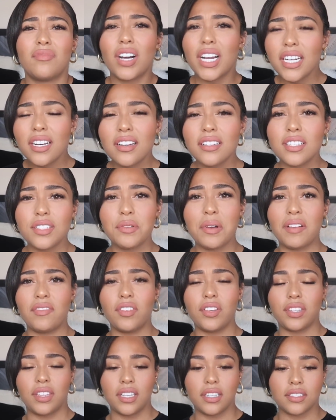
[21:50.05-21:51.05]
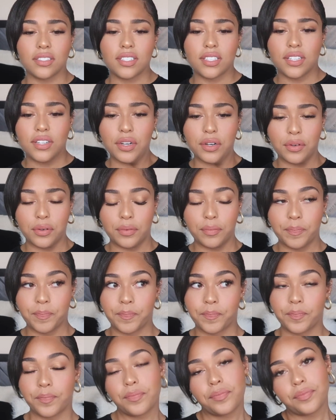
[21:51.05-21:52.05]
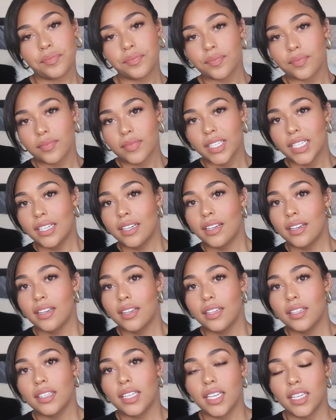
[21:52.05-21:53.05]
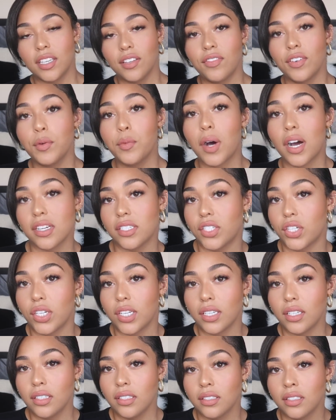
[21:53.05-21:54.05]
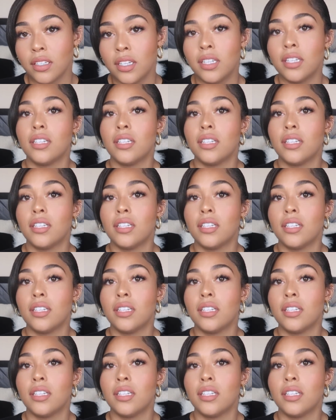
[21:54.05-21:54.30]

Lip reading: Why not do everything? So thank you for watching.